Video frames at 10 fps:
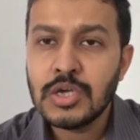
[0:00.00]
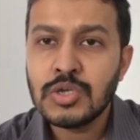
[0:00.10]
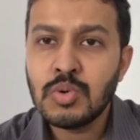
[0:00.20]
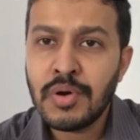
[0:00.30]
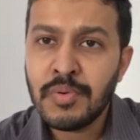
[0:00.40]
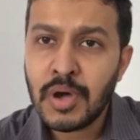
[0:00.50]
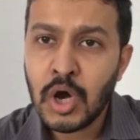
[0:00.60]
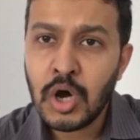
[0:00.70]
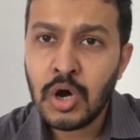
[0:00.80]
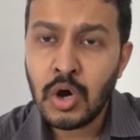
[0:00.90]
You have
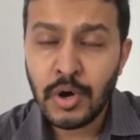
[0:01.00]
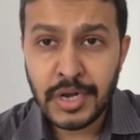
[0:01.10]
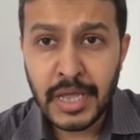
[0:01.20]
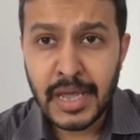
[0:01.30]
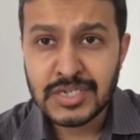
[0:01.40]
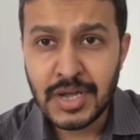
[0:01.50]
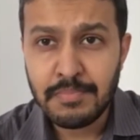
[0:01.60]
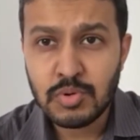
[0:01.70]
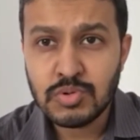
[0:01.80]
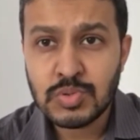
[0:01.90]
oily hair
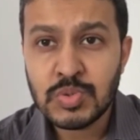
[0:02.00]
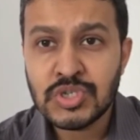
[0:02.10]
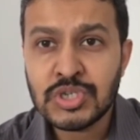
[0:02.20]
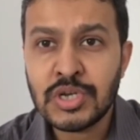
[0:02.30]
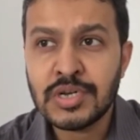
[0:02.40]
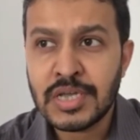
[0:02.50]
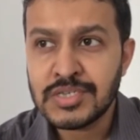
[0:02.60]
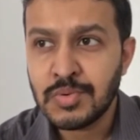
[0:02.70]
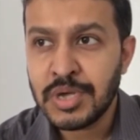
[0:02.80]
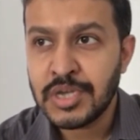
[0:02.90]
shampoos which takes
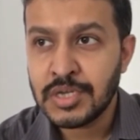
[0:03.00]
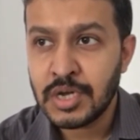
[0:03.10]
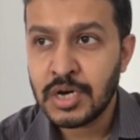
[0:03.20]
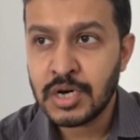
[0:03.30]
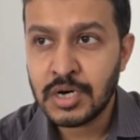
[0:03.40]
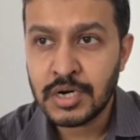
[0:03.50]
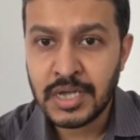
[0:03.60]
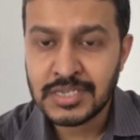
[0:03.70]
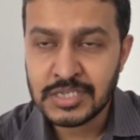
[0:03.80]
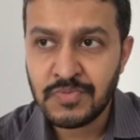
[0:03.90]
away
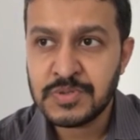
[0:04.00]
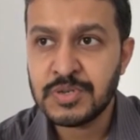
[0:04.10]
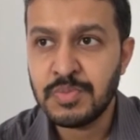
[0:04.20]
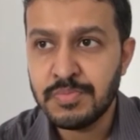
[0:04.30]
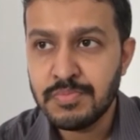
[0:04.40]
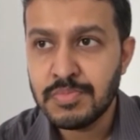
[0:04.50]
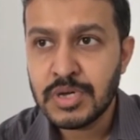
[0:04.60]
excess of sebum.